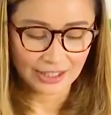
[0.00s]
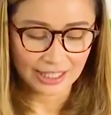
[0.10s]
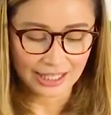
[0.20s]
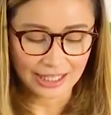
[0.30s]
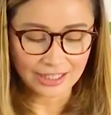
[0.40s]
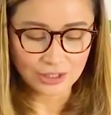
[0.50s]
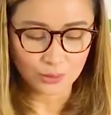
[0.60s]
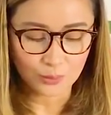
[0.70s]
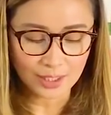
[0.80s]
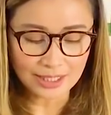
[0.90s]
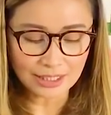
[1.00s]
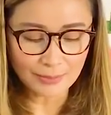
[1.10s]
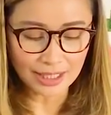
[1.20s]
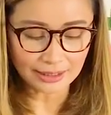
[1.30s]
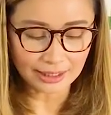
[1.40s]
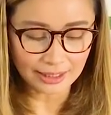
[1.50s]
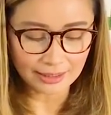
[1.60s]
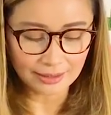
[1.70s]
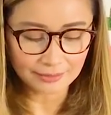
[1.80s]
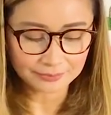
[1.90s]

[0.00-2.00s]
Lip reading: Okay, so once it's melted,